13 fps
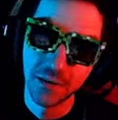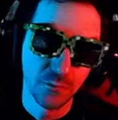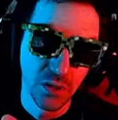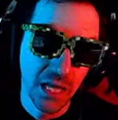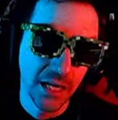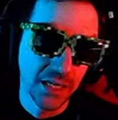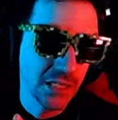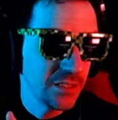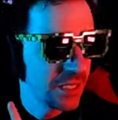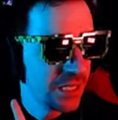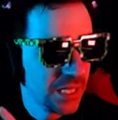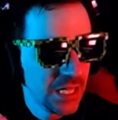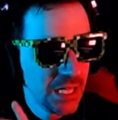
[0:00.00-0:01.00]
block it,
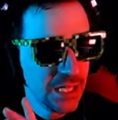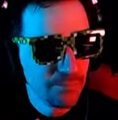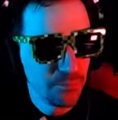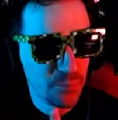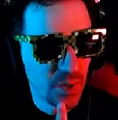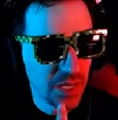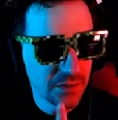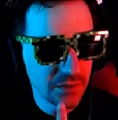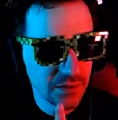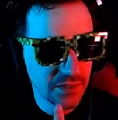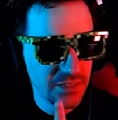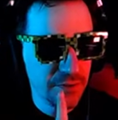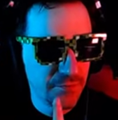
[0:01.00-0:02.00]

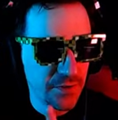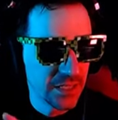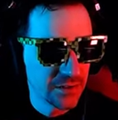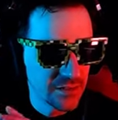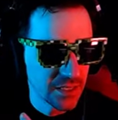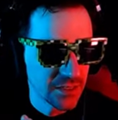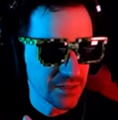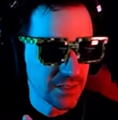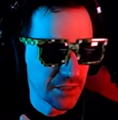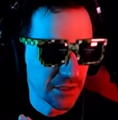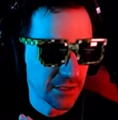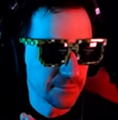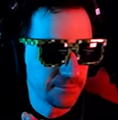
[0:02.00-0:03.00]
but defense does nothing.